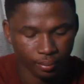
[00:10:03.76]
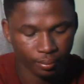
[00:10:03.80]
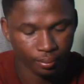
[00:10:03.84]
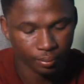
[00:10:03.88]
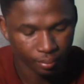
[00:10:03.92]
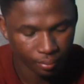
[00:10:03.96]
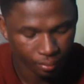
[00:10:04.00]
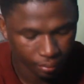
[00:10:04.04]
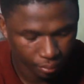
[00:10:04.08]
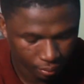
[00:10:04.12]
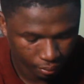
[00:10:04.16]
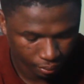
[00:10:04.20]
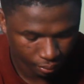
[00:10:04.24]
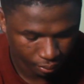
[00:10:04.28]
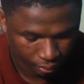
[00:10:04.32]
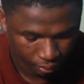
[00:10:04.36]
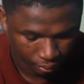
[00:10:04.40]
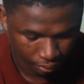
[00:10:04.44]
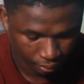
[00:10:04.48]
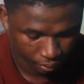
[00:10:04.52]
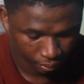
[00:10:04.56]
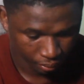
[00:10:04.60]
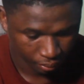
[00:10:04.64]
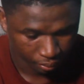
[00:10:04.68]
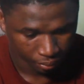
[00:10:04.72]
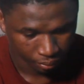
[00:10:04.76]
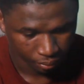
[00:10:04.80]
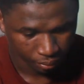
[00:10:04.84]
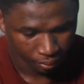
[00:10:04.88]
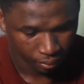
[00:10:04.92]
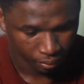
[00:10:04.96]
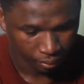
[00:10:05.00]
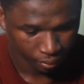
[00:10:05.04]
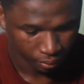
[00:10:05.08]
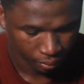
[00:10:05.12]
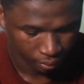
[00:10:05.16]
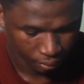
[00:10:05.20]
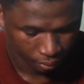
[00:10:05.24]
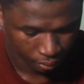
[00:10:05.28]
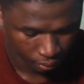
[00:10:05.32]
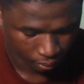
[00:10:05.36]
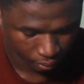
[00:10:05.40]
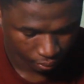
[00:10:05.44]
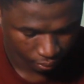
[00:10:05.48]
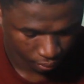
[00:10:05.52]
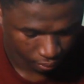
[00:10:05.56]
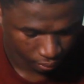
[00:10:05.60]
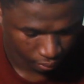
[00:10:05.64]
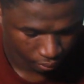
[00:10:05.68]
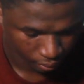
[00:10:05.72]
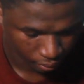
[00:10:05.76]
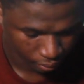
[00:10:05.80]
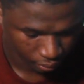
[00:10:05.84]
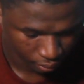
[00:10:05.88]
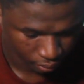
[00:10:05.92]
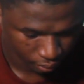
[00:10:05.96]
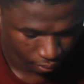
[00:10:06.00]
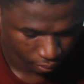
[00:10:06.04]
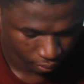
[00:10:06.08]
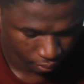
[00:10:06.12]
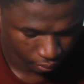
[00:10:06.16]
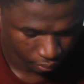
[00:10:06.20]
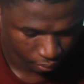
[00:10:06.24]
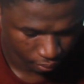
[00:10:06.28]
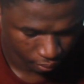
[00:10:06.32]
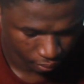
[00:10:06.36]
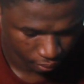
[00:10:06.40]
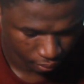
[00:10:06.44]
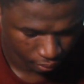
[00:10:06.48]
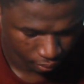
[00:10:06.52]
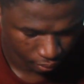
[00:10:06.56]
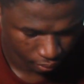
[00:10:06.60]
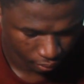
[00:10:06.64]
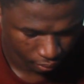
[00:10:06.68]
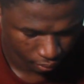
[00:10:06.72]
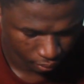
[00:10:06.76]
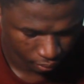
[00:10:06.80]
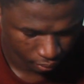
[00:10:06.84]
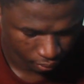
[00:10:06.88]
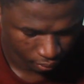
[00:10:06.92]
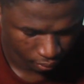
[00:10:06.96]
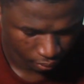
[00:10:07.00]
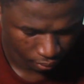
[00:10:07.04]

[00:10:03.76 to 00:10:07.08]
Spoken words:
No words are spoken by the person on screen.